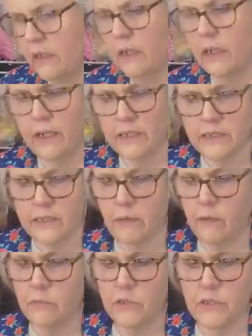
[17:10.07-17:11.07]
All right, so
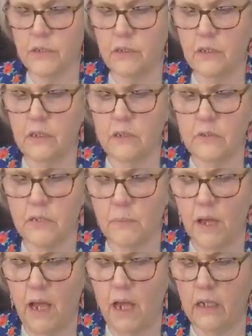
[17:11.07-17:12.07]
I'm just going to use
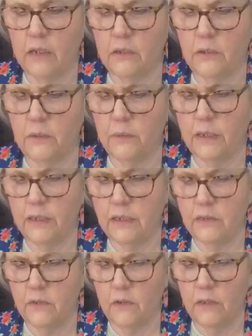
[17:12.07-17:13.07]
my hot glue. I
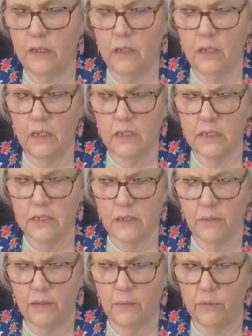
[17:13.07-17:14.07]
did turn it on
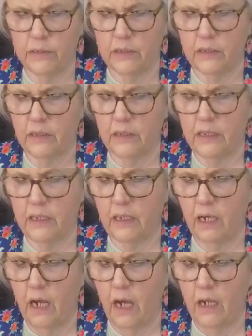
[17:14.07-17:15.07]
so it would get
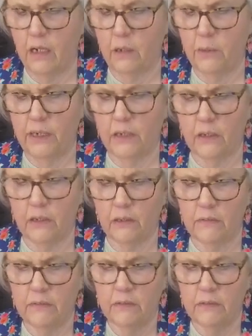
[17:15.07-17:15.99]
hot quicker.